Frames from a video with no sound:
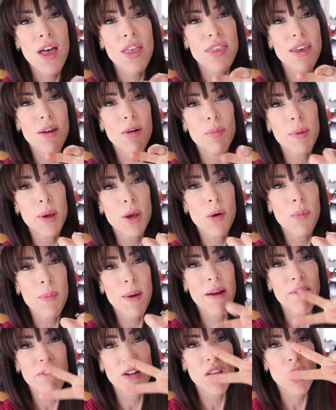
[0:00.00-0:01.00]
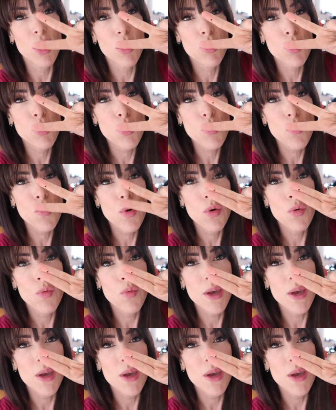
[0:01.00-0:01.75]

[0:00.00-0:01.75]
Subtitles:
They will be up every 2